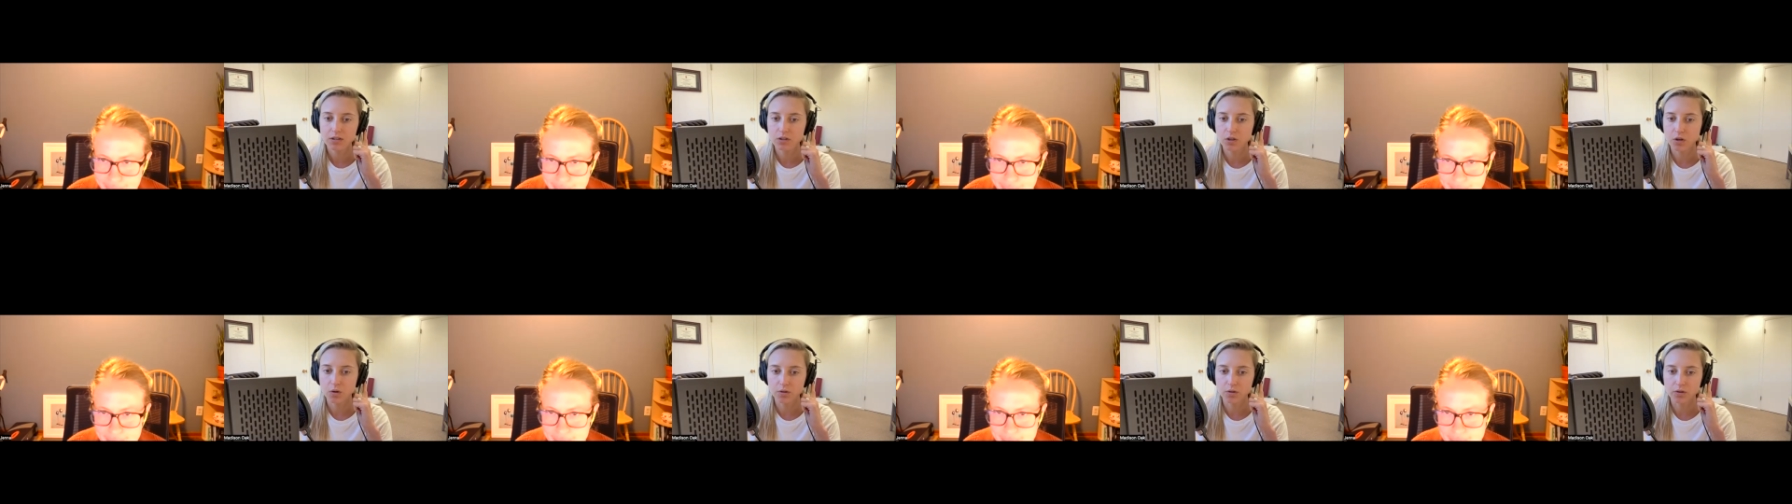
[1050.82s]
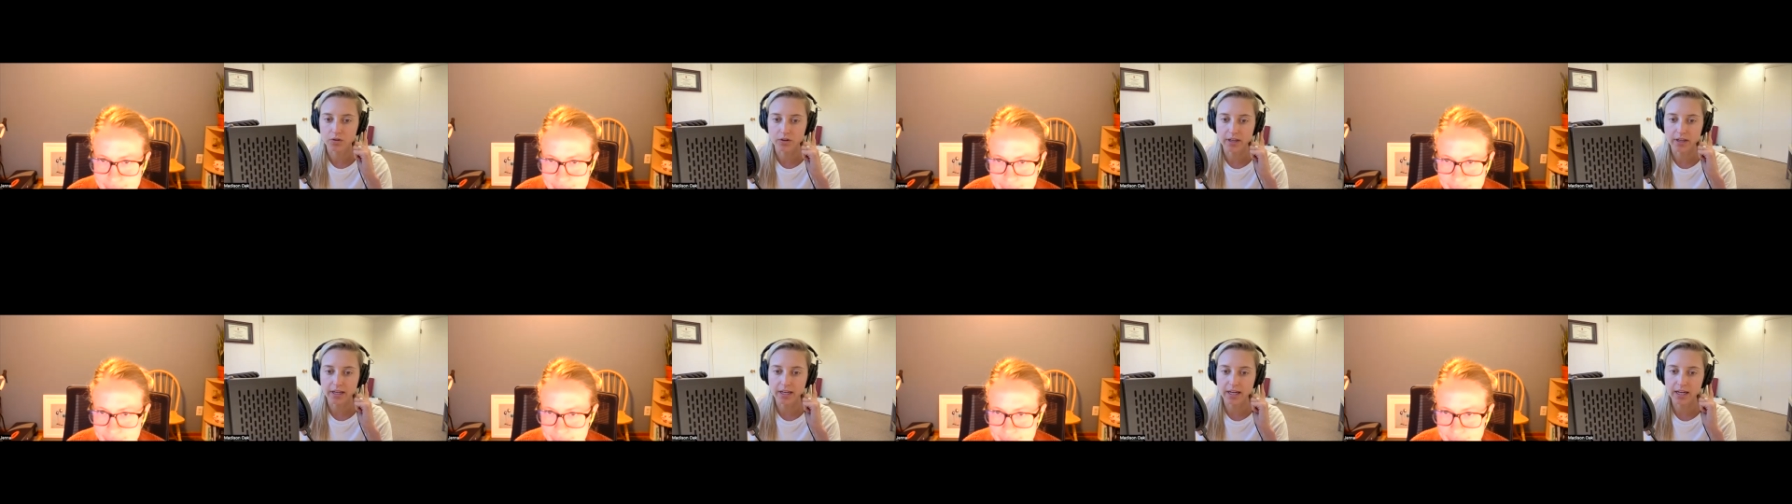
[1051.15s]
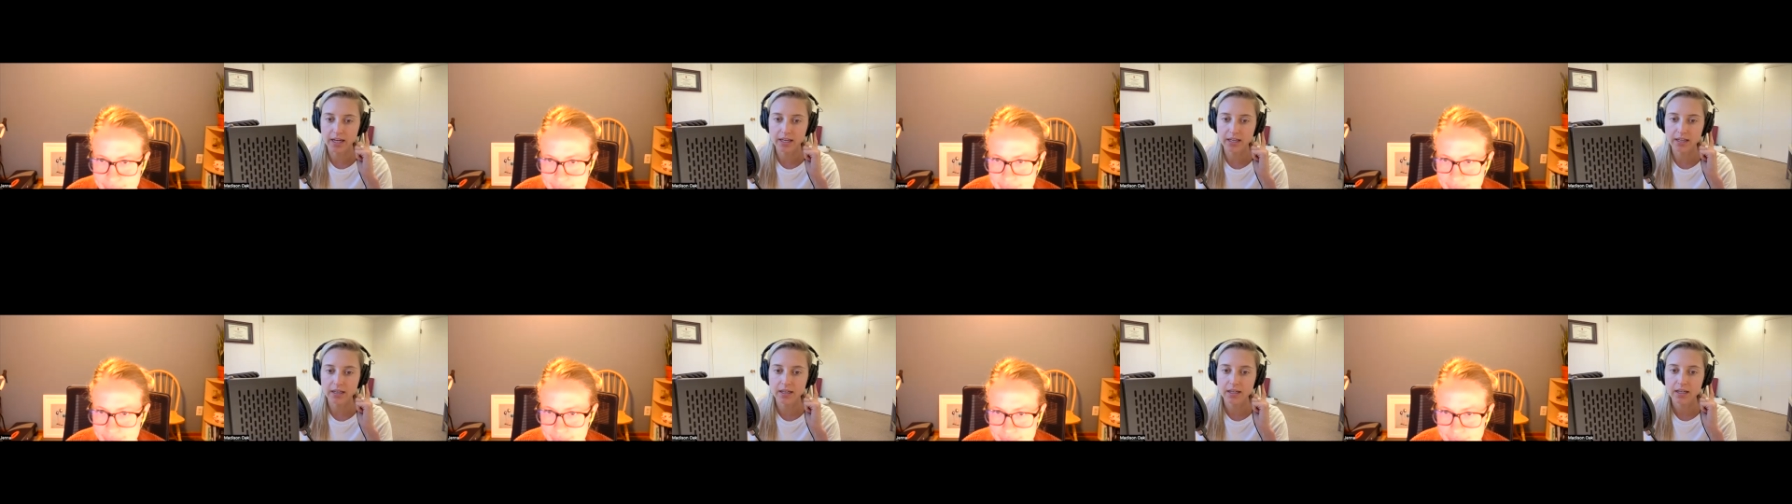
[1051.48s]
Totally.
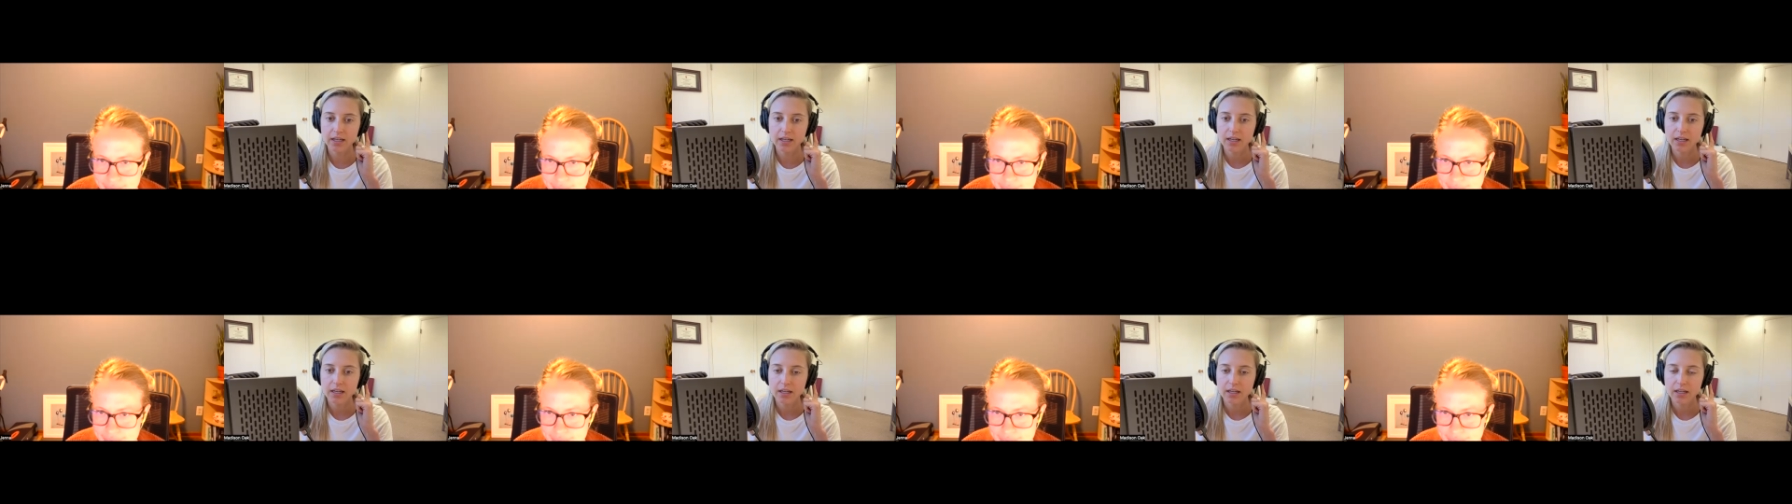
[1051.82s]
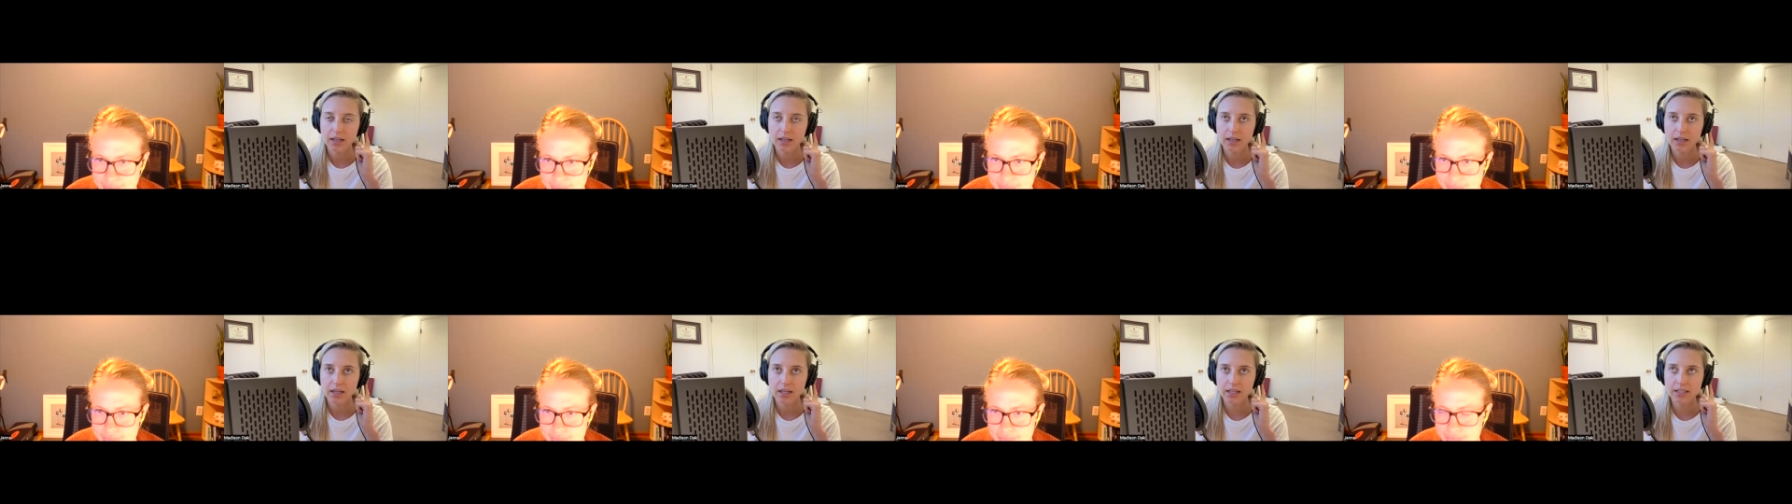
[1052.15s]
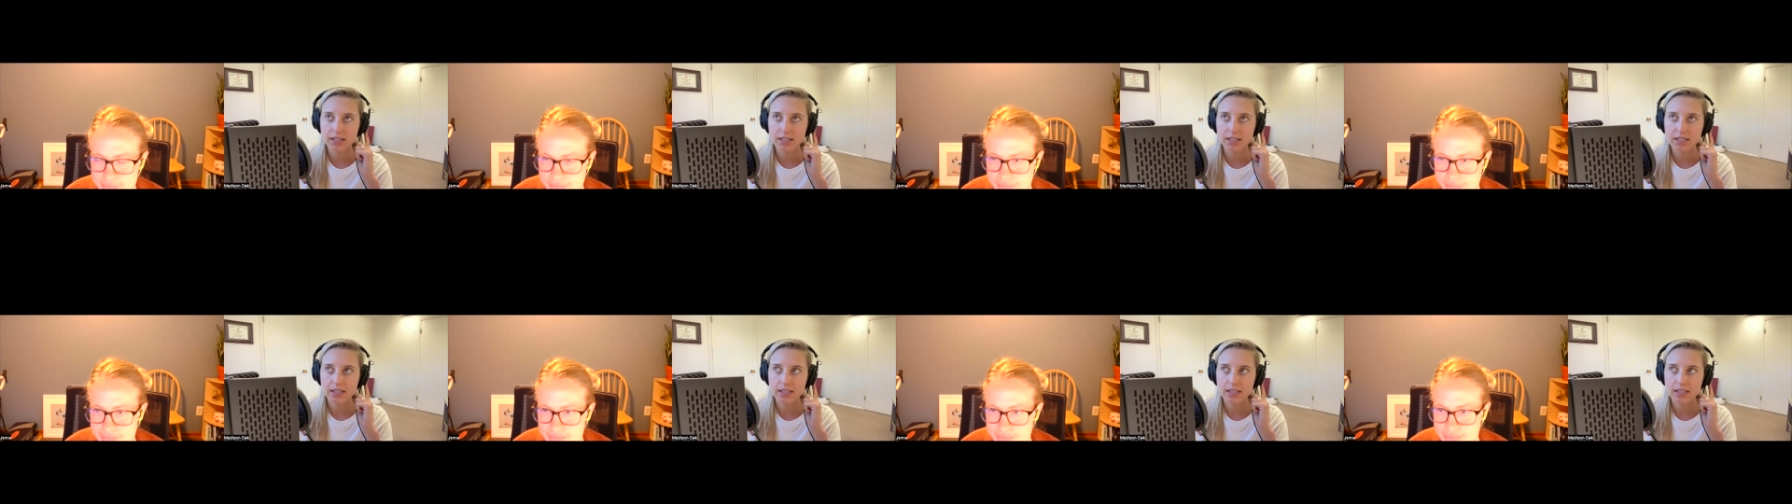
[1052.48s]
And
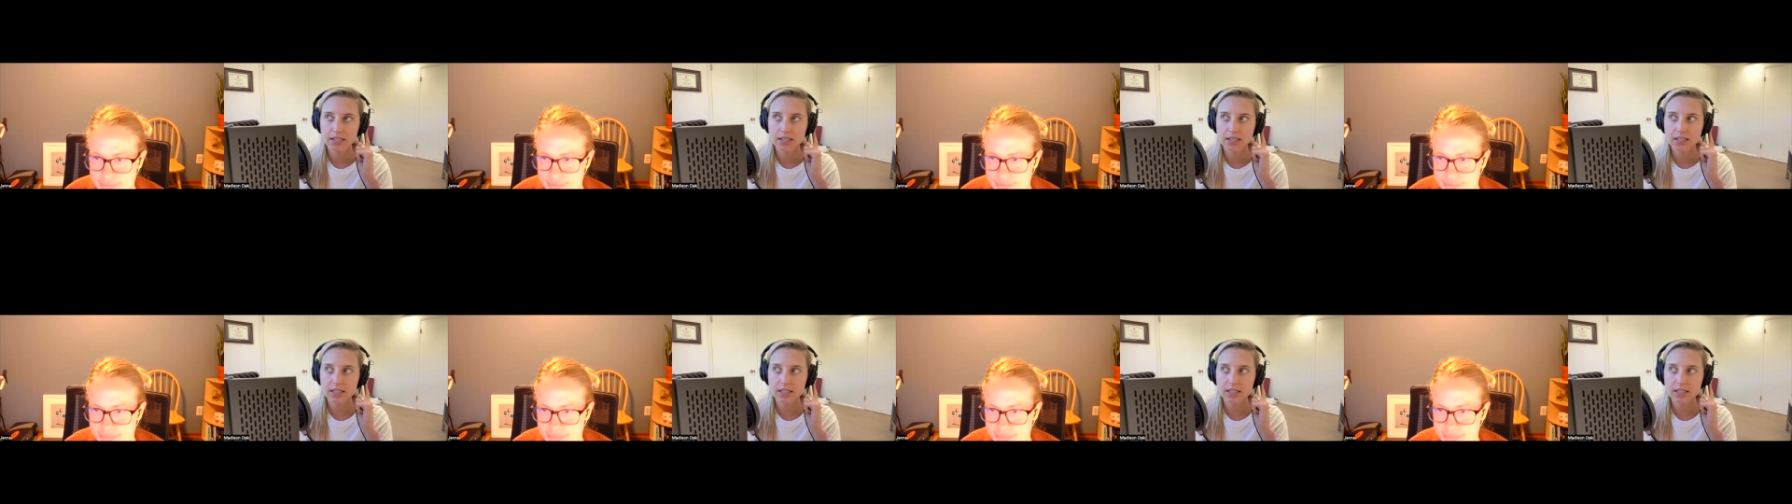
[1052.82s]
it's,